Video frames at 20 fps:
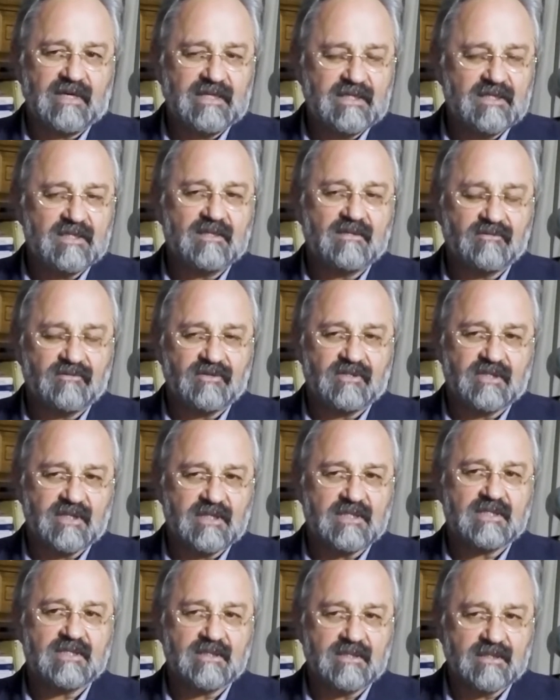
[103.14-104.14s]
insulin
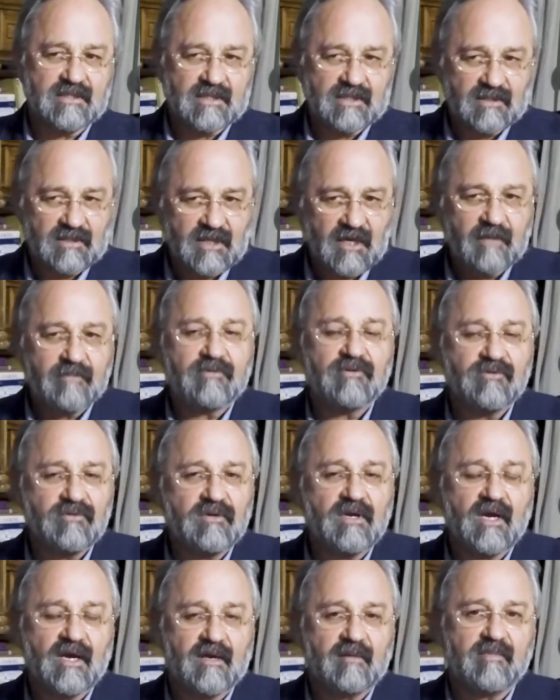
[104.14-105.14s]
resistance and type
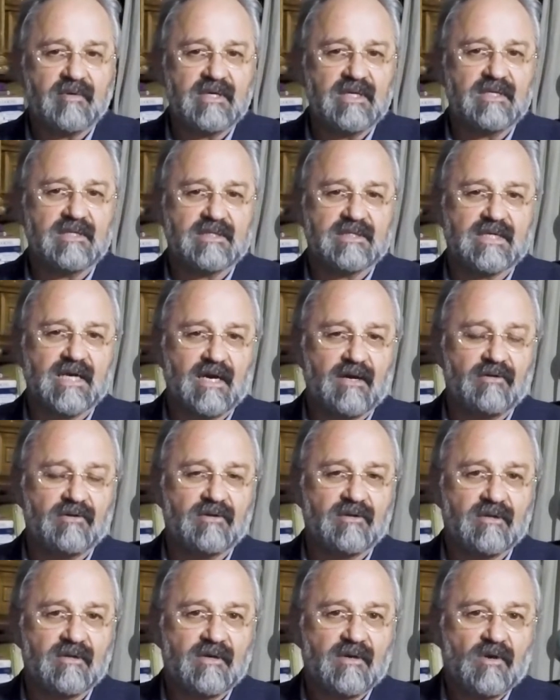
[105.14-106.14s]
2 diabetes
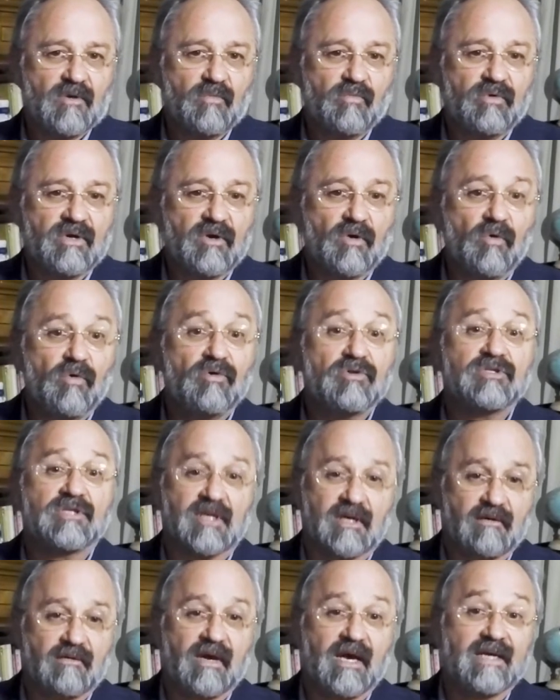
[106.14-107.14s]
out, we
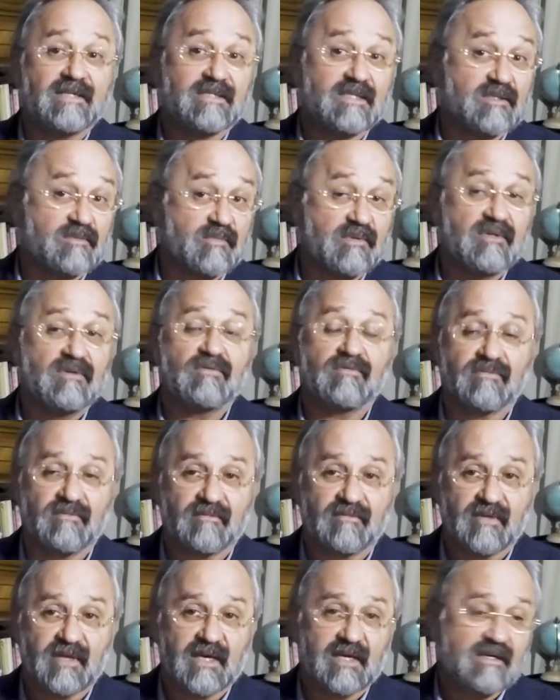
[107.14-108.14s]
also, as a spin-off
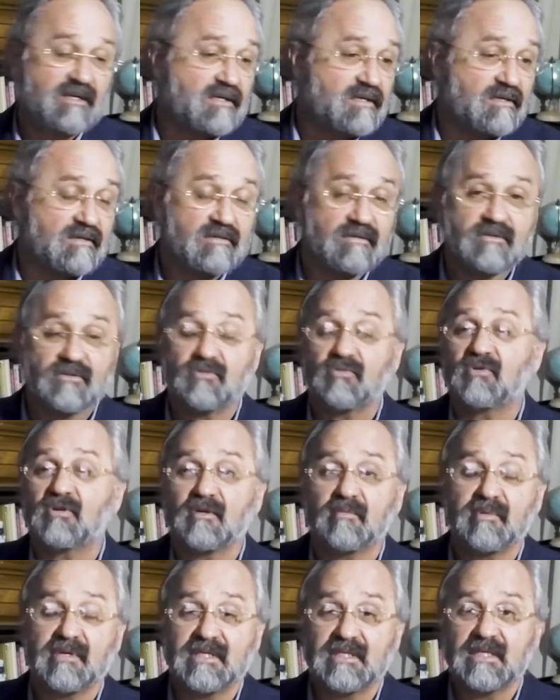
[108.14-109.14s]
of that,
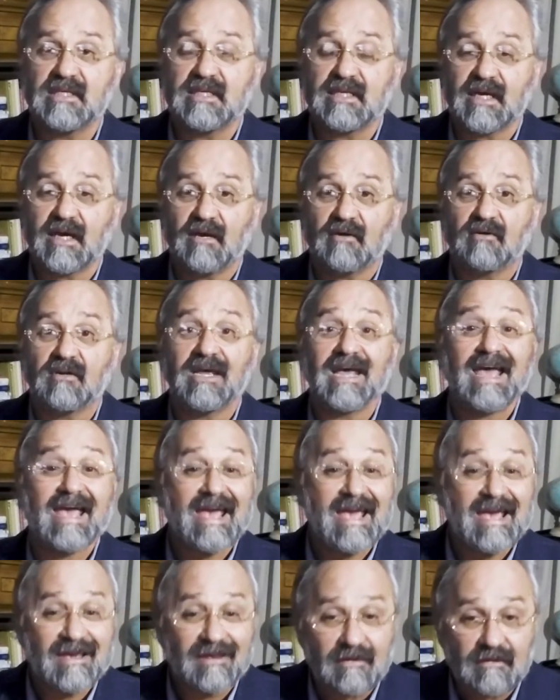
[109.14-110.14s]
sort obesity out,
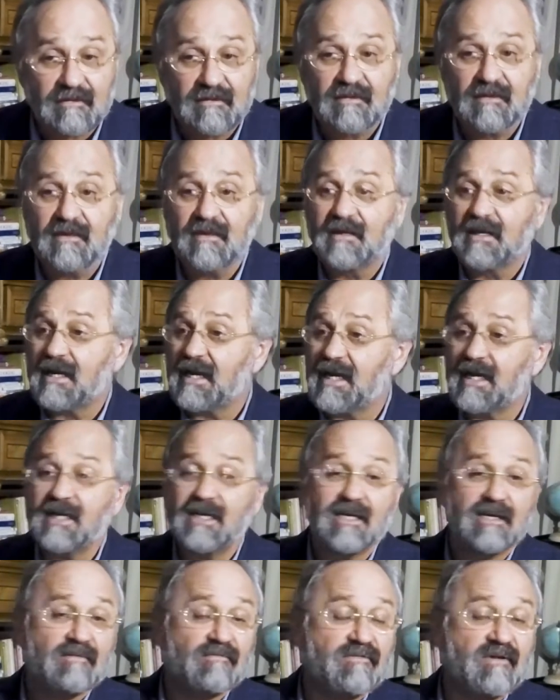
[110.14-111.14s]
and
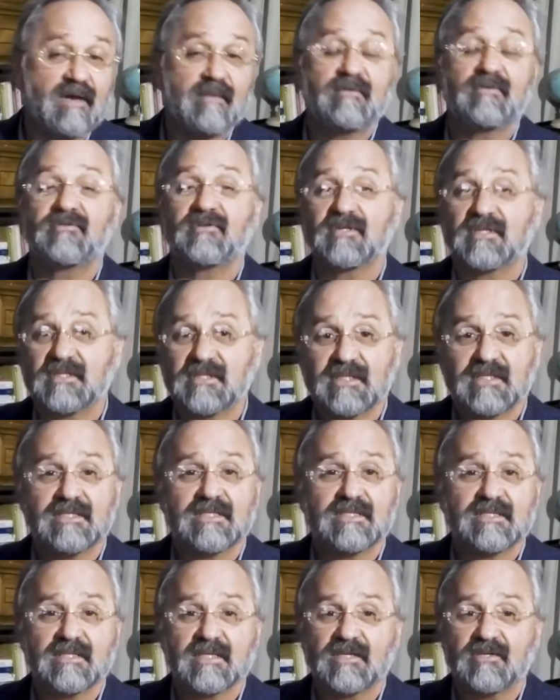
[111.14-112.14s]
any inflammatory
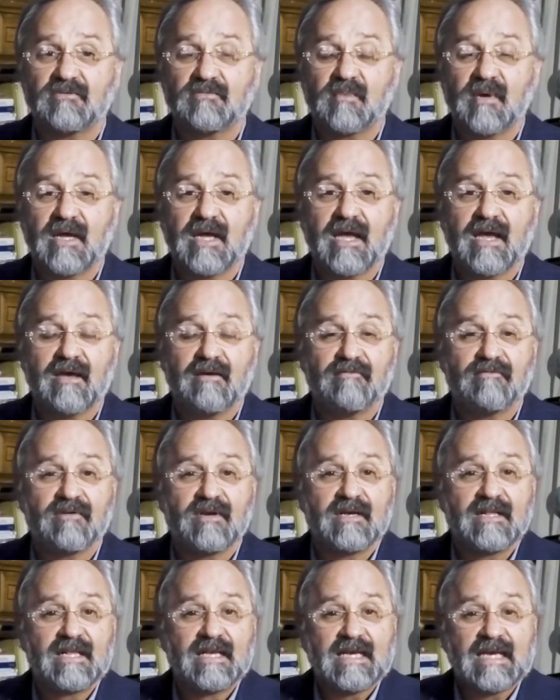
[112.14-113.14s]
diseases that you may have,
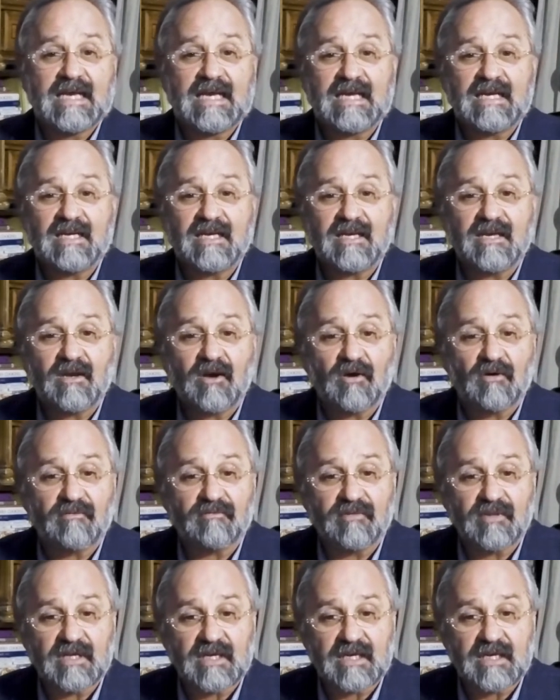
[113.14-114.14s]
any
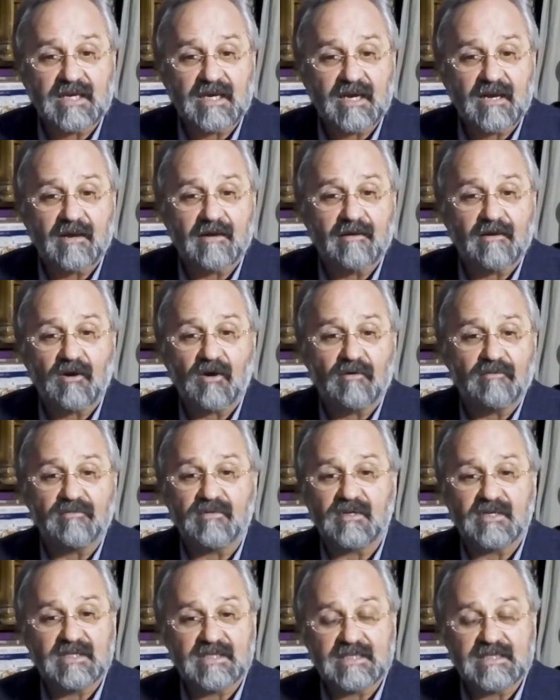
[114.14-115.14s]
of
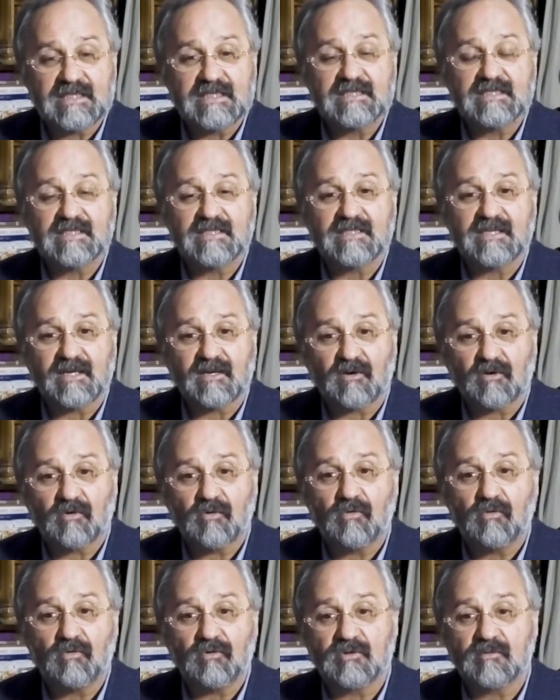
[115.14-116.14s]
the diseases that are
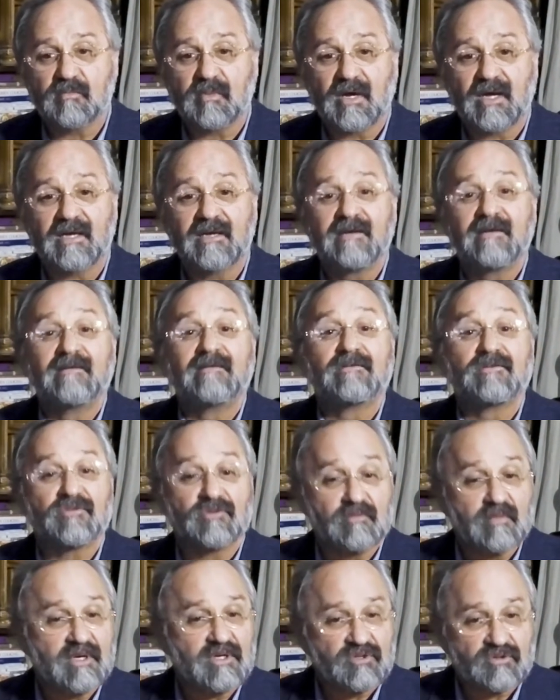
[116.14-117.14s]
caused by
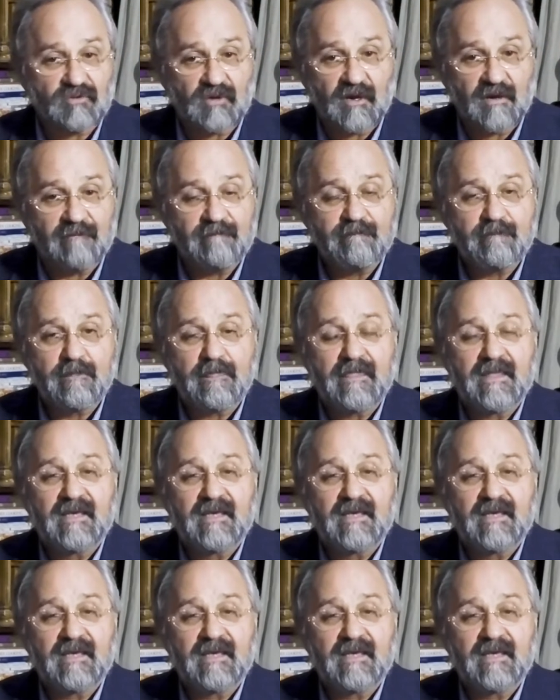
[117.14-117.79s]
too much sugar.